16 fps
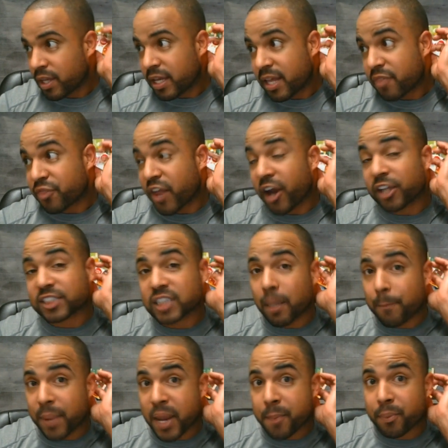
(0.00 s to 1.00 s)
there's some
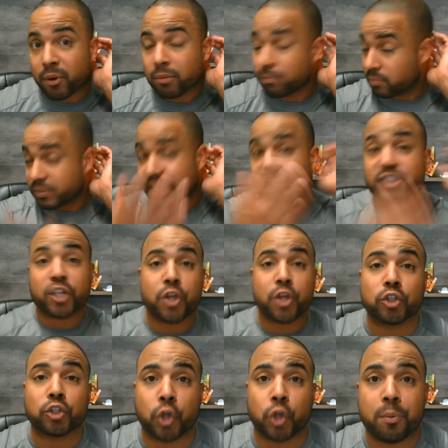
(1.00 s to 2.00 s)
people, there's a
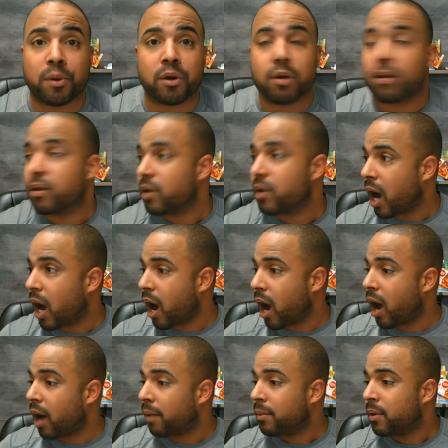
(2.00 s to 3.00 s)
YouTuber,
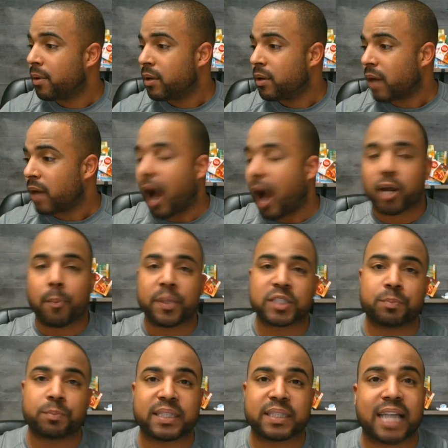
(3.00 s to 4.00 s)
I ain't gonna put his
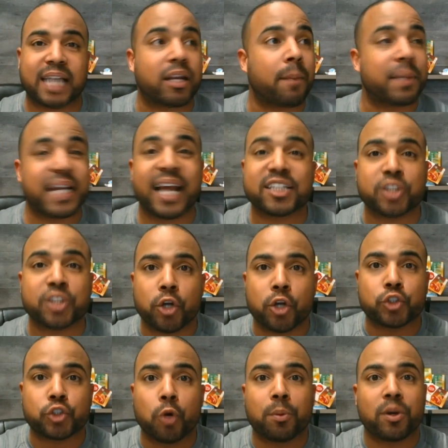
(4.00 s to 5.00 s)
business out there, but there's a
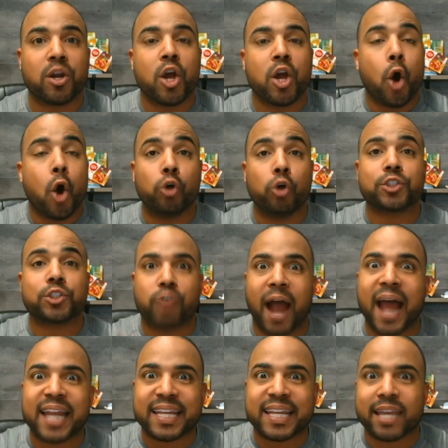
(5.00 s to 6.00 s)
YouTuber who's
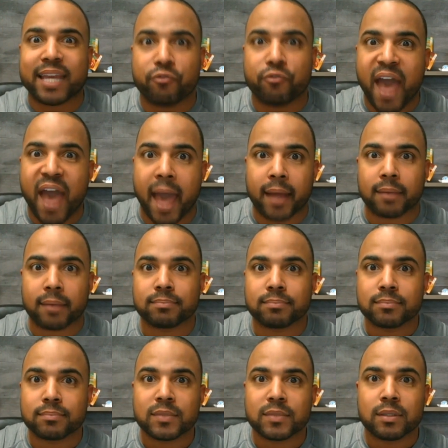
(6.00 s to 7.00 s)
trying to get fat.
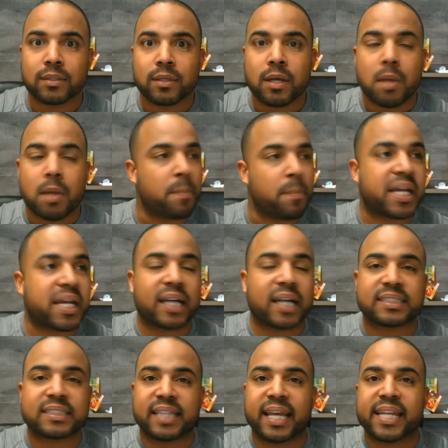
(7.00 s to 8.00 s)

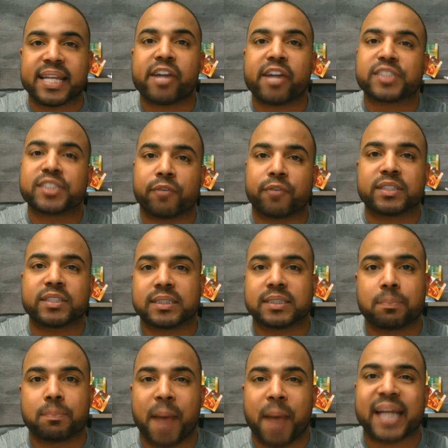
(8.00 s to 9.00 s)
Because there's
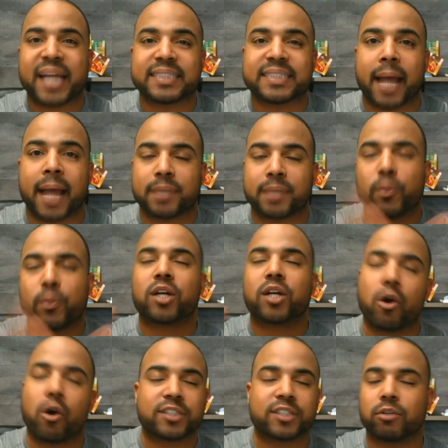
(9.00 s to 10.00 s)
different body types, and we could
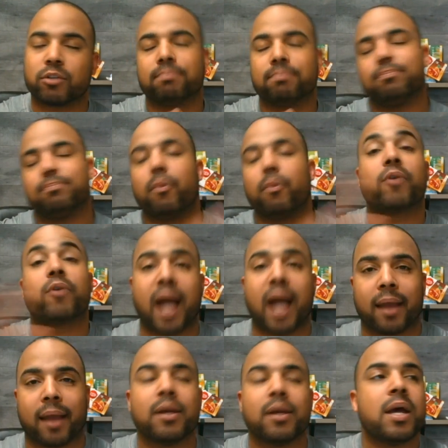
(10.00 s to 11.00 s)
go into, well, we're
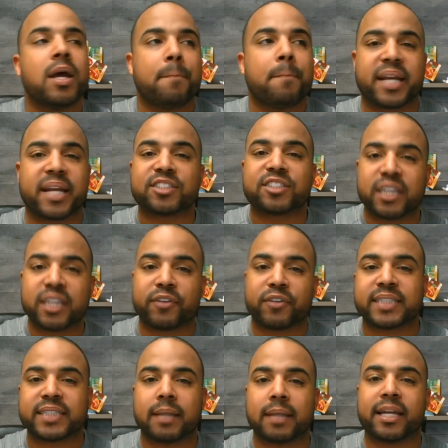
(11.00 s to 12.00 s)
not. But there's
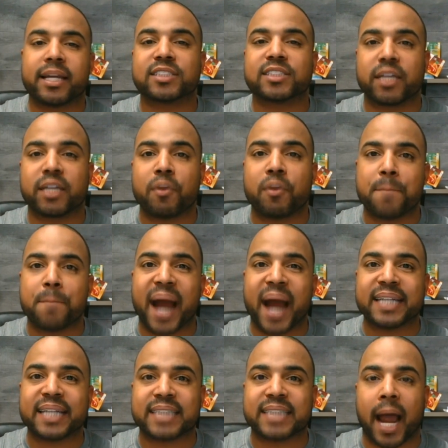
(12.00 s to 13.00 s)
different
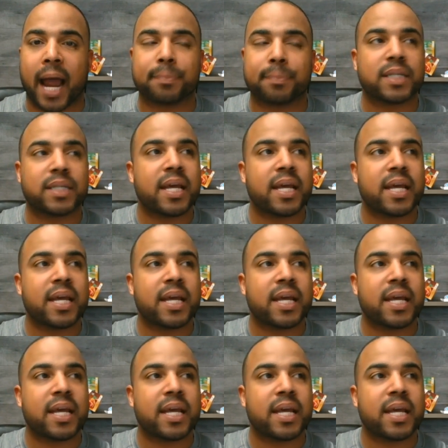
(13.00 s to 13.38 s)
body types,